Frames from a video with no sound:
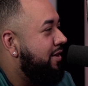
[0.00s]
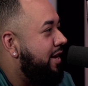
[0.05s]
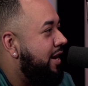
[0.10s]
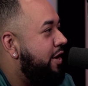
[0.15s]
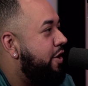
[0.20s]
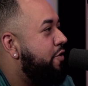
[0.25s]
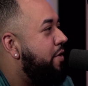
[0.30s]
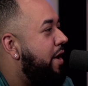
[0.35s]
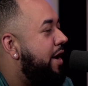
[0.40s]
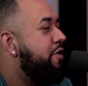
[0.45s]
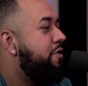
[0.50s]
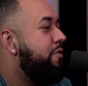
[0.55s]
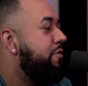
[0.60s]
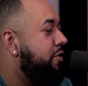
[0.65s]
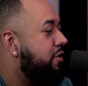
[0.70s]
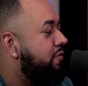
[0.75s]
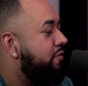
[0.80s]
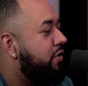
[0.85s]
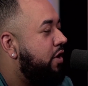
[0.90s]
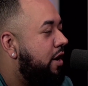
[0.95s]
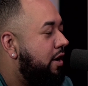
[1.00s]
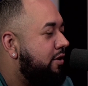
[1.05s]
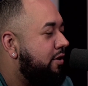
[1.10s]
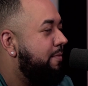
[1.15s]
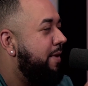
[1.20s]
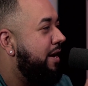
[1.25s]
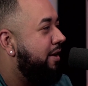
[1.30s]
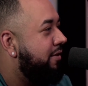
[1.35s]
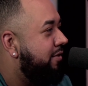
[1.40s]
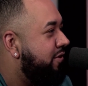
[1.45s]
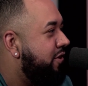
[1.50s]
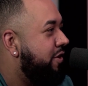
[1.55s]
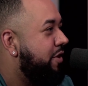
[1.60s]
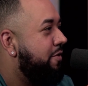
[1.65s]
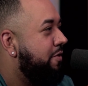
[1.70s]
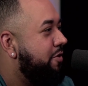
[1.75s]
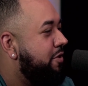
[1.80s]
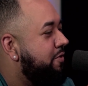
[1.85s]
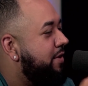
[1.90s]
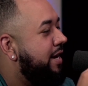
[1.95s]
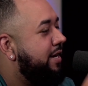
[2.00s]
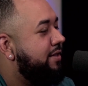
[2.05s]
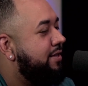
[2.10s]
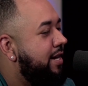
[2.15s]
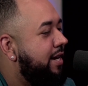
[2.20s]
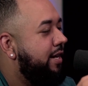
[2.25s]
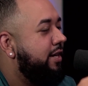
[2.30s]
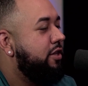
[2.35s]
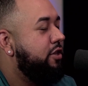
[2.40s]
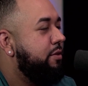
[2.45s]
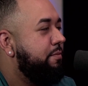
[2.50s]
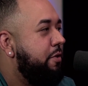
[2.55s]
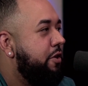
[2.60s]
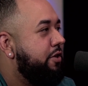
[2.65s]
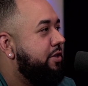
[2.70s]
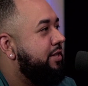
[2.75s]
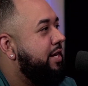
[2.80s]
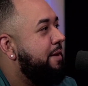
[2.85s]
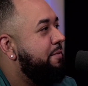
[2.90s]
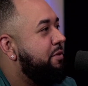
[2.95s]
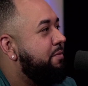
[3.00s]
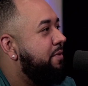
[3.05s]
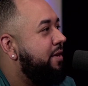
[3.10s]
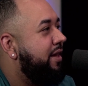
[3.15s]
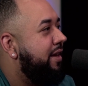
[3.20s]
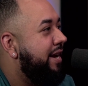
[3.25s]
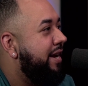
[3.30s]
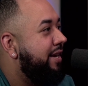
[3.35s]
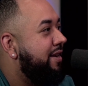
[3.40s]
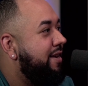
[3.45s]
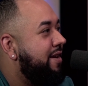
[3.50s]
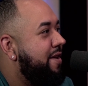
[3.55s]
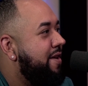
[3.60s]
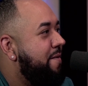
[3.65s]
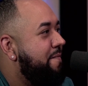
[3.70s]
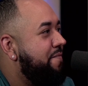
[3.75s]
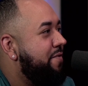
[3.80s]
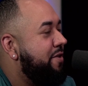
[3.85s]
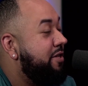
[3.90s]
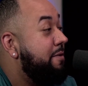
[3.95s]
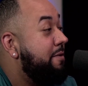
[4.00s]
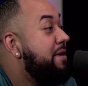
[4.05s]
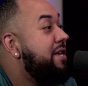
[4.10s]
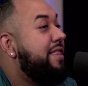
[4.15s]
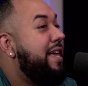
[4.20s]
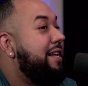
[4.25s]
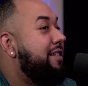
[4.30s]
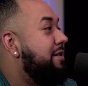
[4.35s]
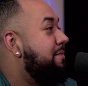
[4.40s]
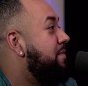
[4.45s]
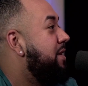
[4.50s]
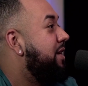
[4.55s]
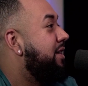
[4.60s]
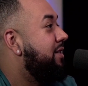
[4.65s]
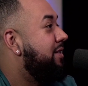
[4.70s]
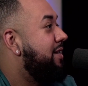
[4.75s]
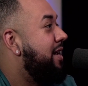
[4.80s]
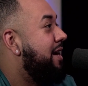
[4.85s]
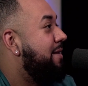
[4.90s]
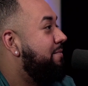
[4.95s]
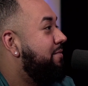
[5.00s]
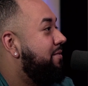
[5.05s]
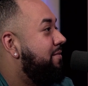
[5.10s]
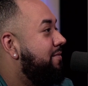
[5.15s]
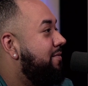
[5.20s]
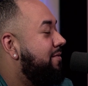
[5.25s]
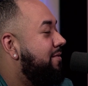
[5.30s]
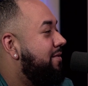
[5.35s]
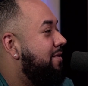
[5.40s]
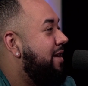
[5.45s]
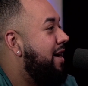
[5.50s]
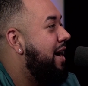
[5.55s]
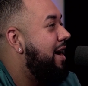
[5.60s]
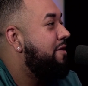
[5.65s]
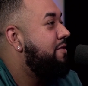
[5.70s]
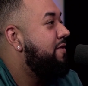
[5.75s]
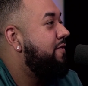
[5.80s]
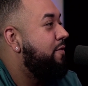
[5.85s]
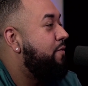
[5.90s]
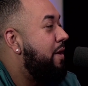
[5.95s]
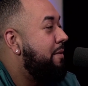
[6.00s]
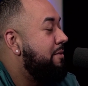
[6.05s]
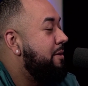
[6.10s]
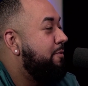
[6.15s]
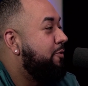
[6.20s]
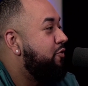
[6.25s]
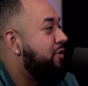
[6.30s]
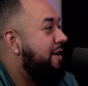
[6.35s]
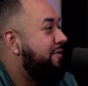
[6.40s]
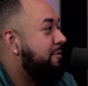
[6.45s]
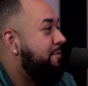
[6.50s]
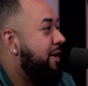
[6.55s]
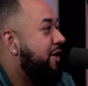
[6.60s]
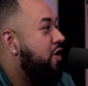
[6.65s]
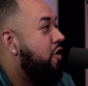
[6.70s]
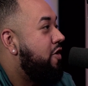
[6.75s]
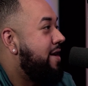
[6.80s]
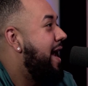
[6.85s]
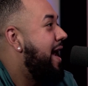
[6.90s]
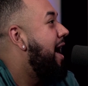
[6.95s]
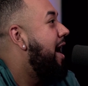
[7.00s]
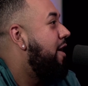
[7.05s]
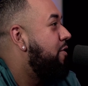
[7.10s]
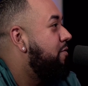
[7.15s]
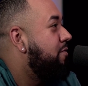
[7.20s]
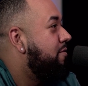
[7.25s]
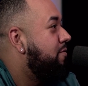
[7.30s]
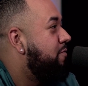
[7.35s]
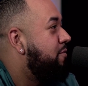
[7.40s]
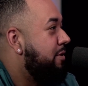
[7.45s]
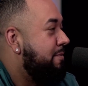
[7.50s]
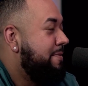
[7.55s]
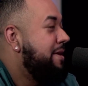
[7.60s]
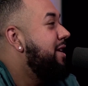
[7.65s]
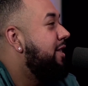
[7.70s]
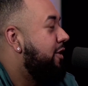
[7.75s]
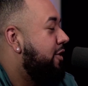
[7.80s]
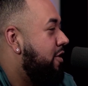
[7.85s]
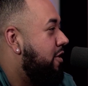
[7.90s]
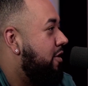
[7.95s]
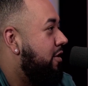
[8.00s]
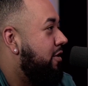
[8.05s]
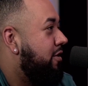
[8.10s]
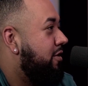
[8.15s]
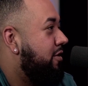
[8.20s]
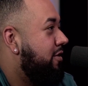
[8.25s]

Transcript: I know you've talked about, you guys taking small steps, but like, to me, that's a big step. I don't even want people driving my car now with me in the car.